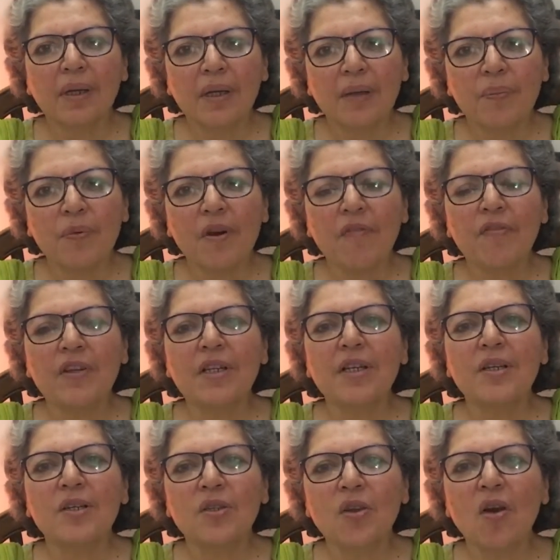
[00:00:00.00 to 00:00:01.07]
Prophet
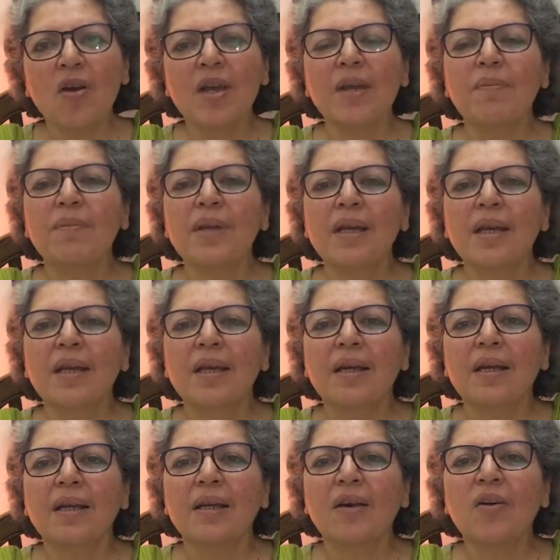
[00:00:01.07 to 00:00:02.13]
saw him,
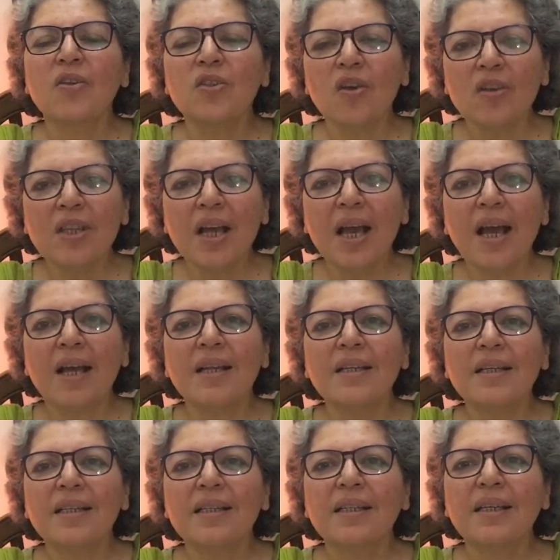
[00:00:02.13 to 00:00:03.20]
or saw the ant,
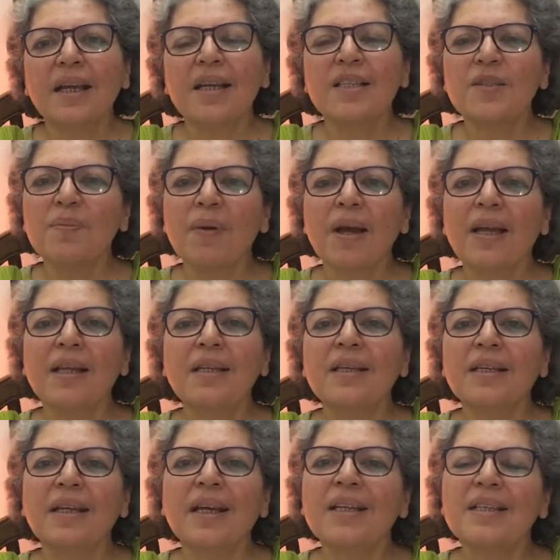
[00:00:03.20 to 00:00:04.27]
and smiled
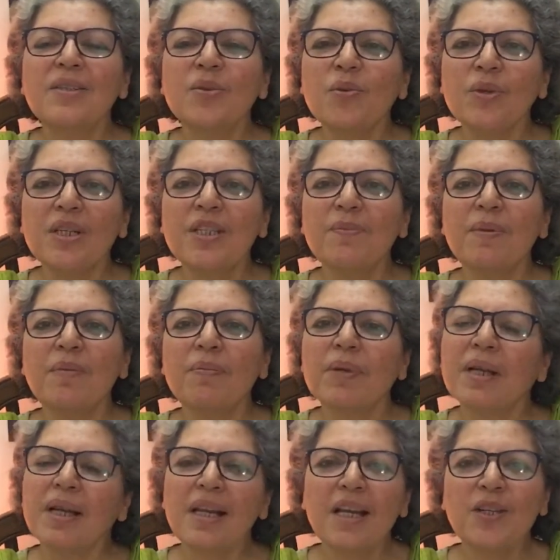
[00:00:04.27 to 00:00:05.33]
and told his people,
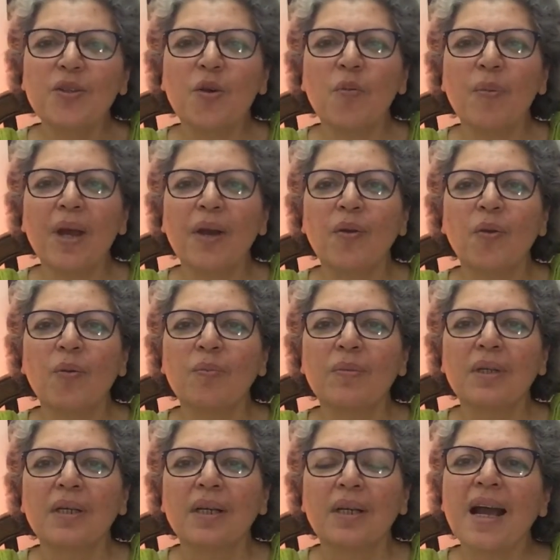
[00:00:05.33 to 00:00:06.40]
"Let's go back home.
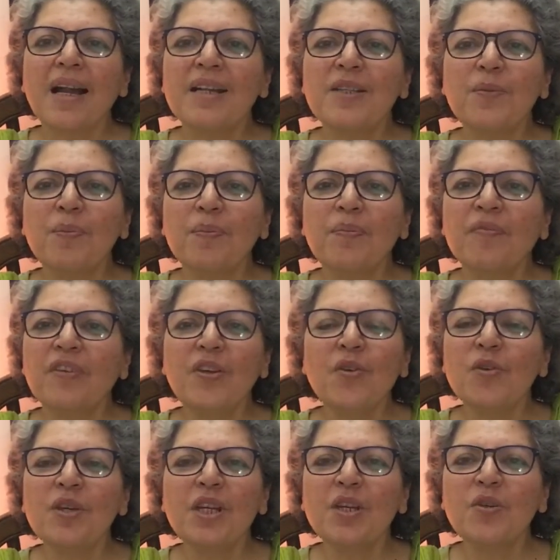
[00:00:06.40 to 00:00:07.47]
And we
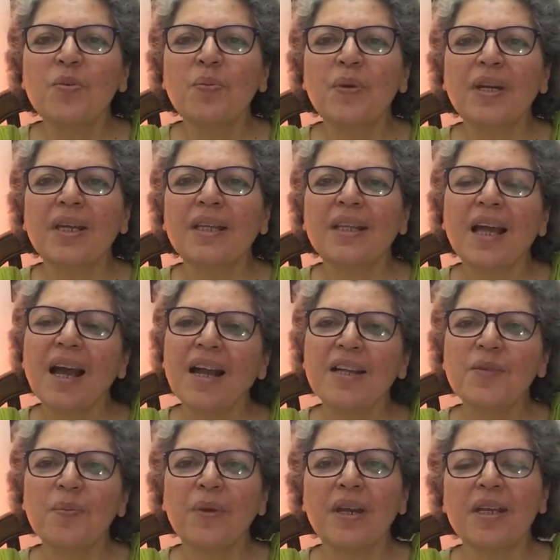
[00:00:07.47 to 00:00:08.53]
don't need to pray. The ant's
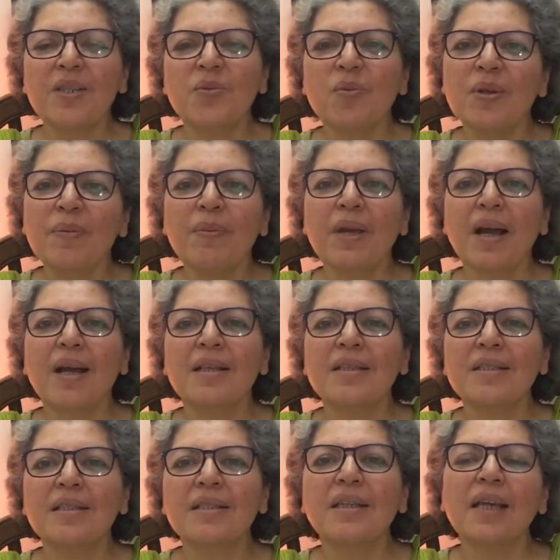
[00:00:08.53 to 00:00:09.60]
prayers will be
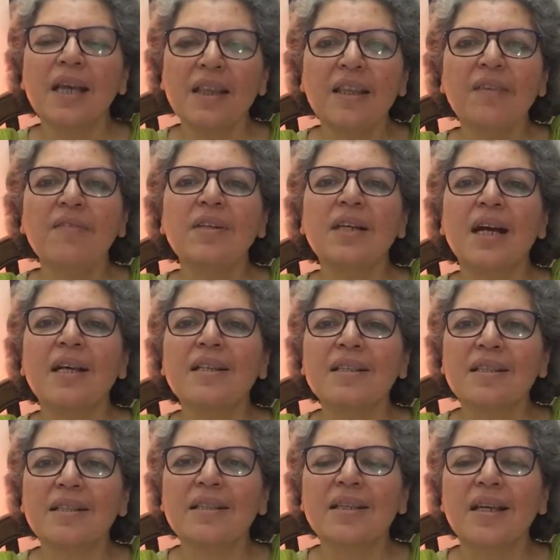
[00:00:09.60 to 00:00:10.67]
answered." And they were
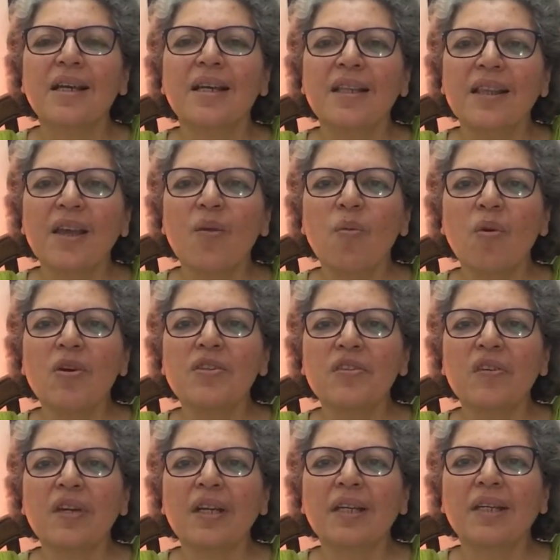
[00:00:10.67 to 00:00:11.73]
answered. There was
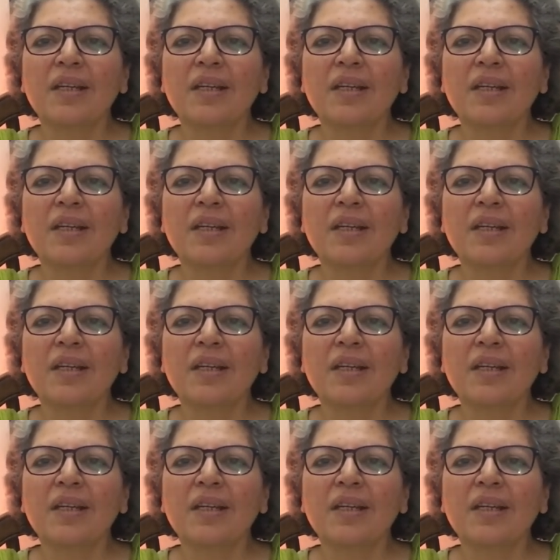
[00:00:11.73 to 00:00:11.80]
rain.